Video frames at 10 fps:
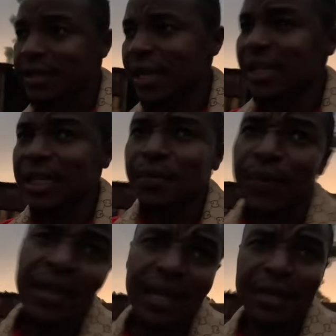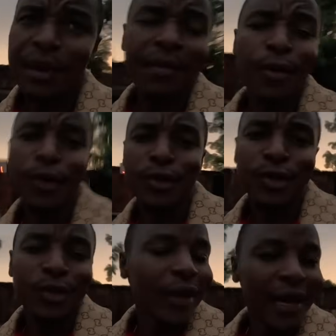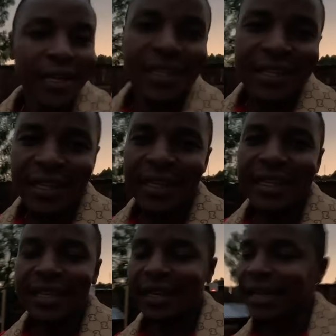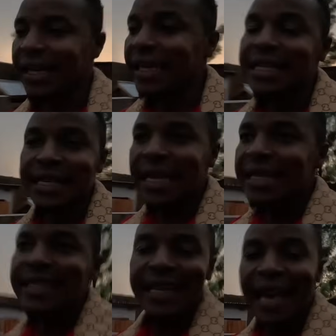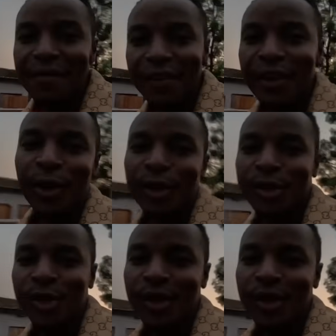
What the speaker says: I just pray that maybe also tonight it rains heavily also,